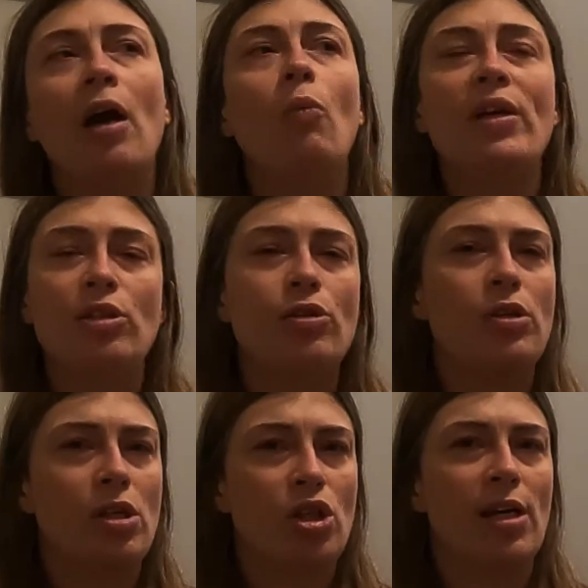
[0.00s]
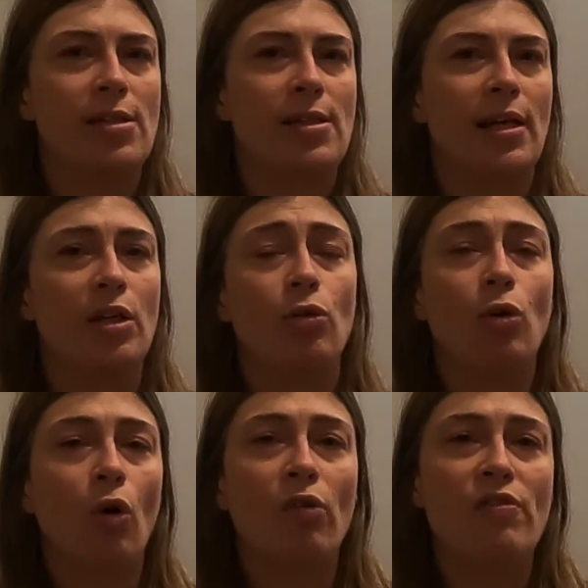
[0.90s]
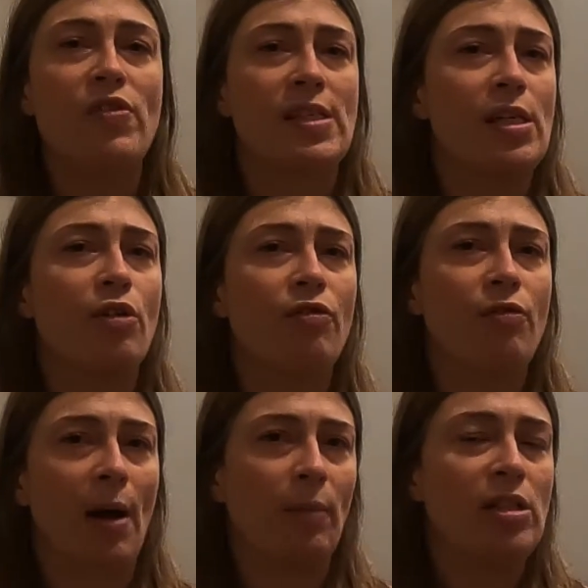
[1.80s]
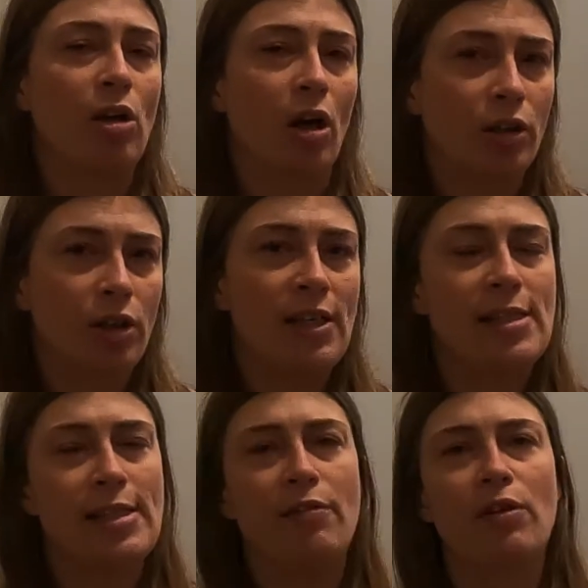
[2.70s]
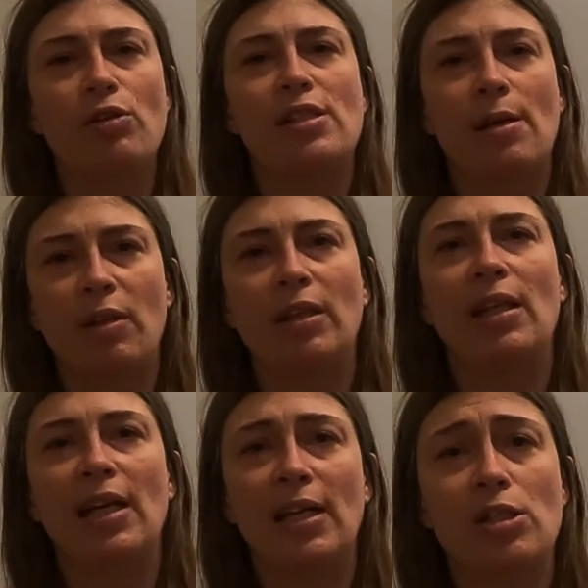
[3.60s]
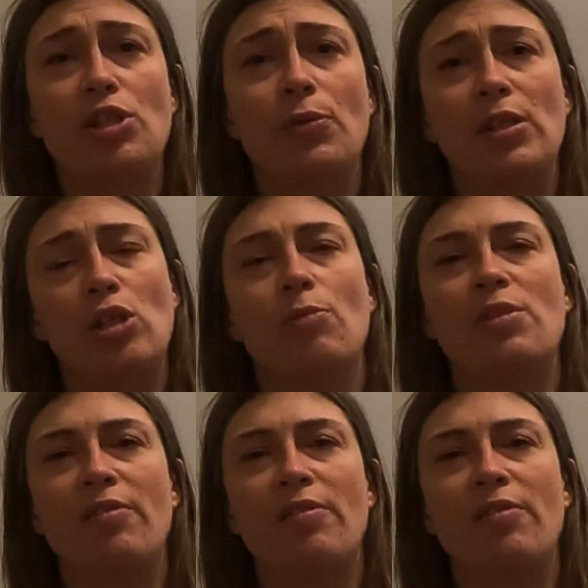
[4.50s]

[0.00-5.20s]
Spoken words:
we do suggest that you go visit your family doctor and see if there's something that they can do in terms